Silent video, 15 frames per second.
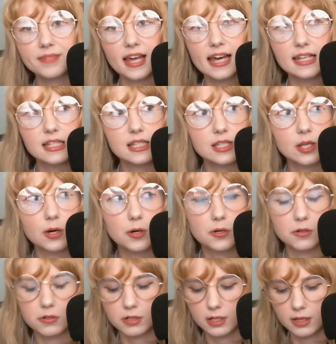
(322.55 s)
And
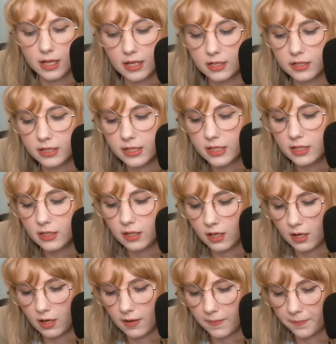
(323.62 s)
so luckily,
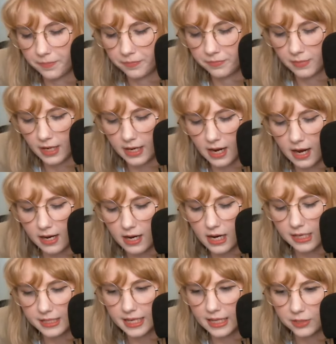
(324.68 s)
I got in
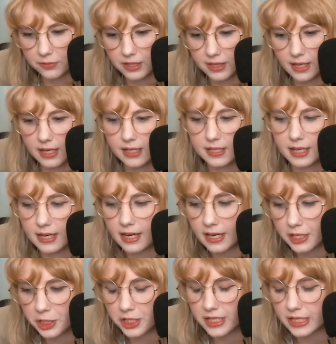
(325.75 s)
contact with a
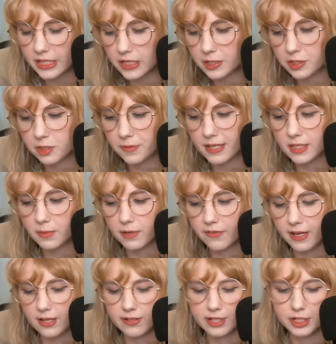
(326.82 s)
psychiatrist here who speaks a bit of
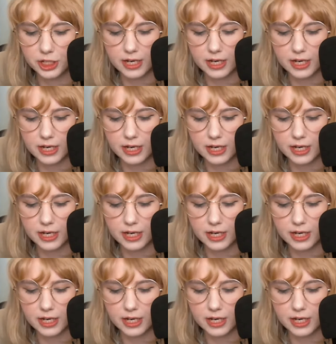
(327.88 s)
English,